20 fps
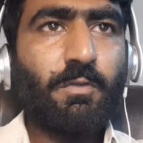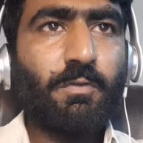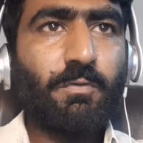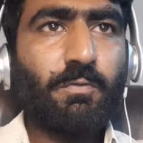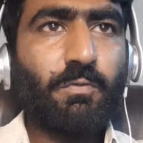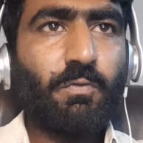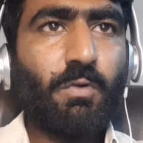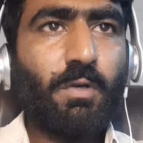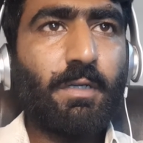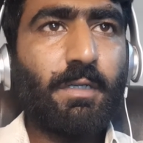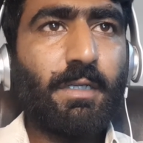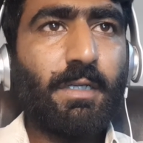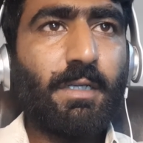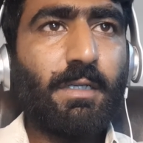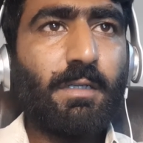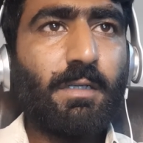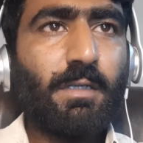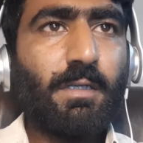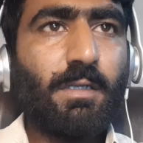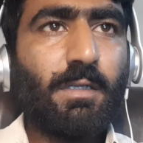front
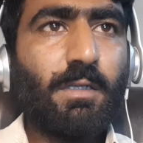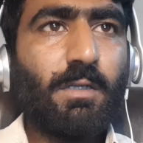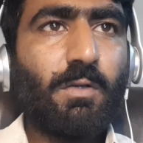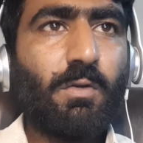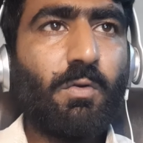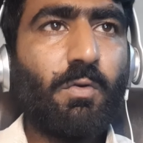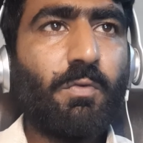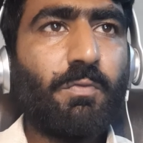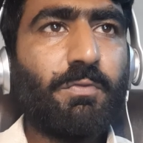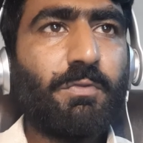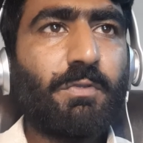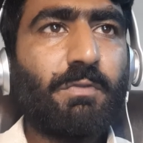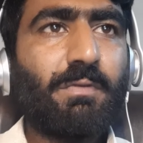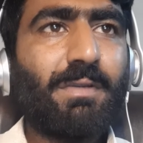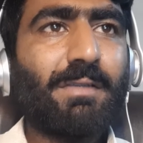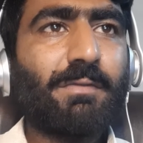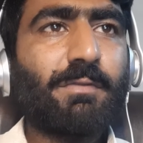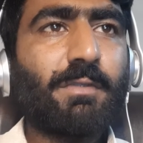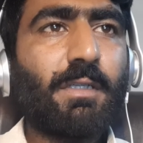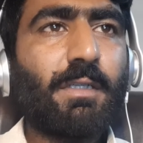end of your
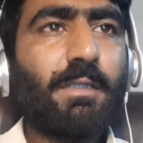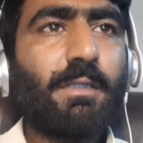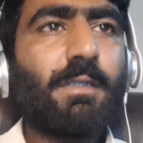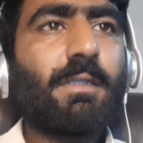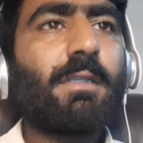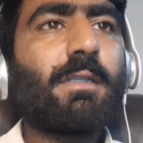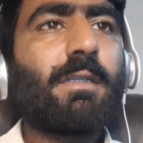website.